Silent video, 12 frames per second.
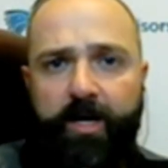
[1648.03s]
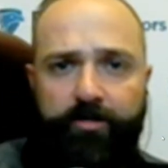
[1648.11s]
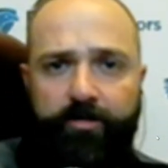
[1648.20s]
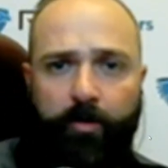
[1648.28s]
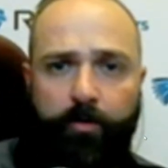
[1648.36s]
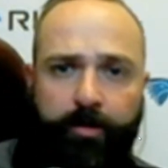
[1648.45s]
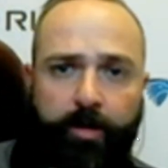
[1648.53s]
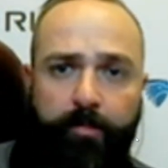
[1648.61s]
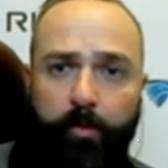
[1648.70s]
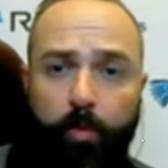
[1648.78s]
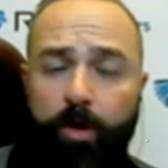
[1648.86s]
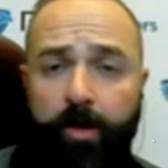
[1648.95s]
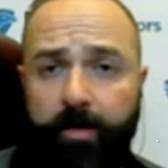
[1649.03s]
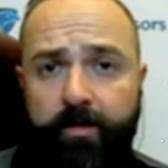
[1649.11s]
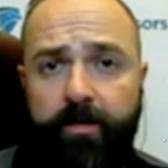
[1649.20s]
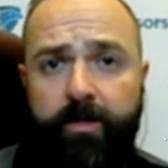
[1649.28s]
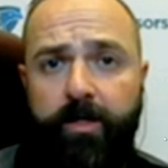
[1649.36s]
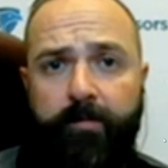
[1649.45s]
So number
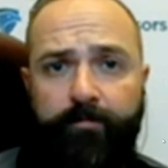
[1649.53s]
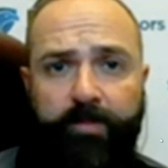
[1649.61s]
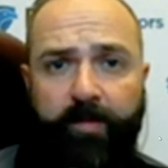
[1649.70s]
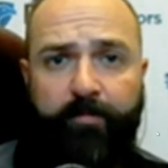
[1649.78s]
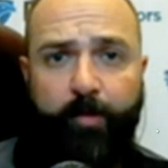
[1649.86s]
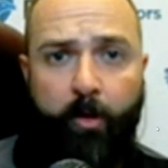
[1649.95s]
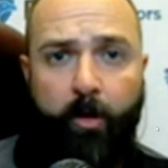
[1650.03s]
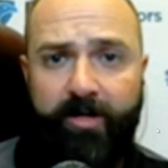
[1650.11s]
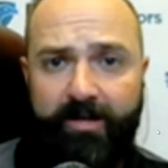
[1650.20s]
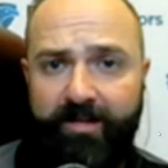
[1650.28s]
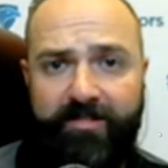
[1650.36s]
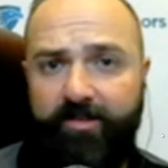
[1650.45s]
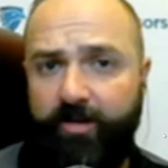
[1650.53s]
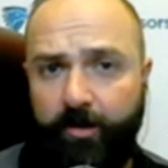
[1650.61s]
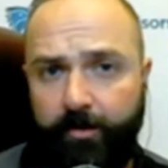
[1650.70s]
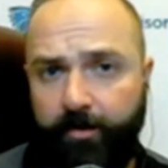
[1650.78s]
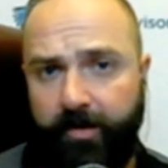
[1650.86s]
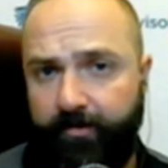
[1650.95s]
one, if the market does
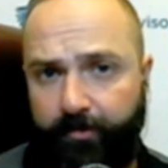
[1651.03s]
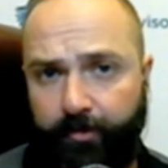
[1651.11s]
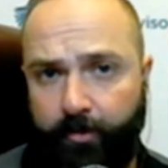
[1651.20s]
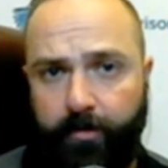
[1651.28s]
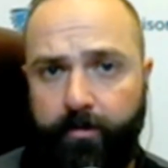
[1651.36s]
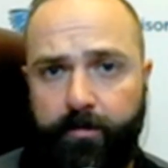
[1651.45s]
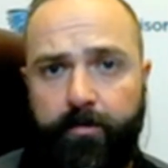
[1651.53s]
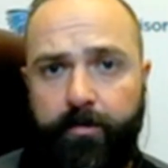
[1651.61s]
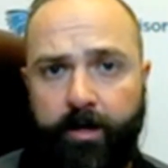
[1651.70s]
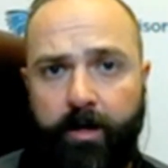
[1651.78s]
deteriorate further,